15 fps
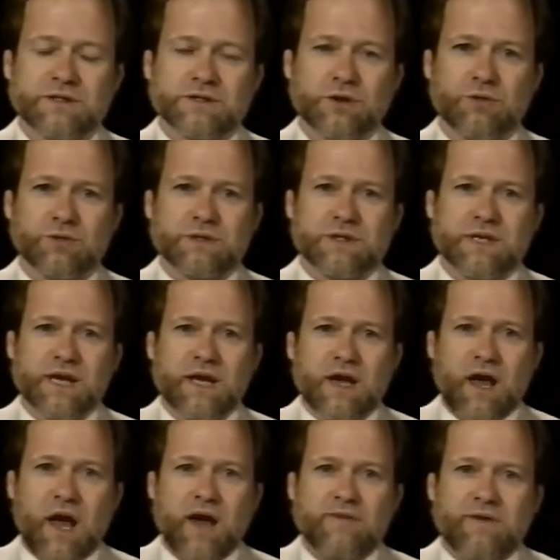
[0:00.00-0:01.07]
So
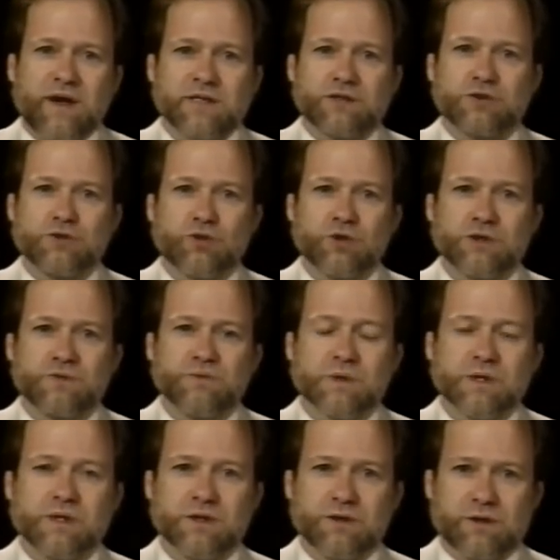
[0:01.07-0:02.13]
today I've asked George
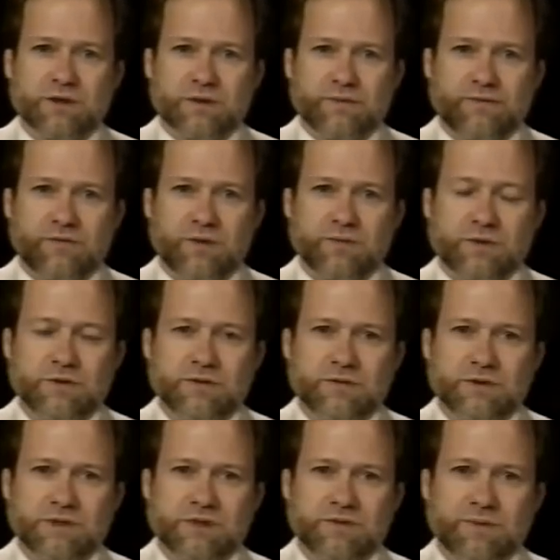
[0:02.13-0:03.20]
McGill from the
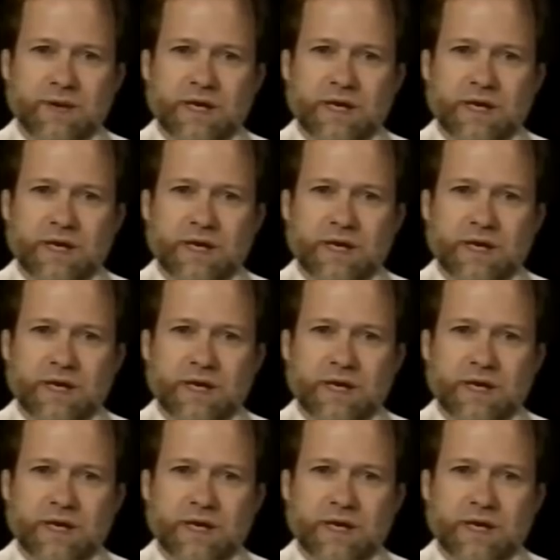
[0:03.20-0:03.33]
University of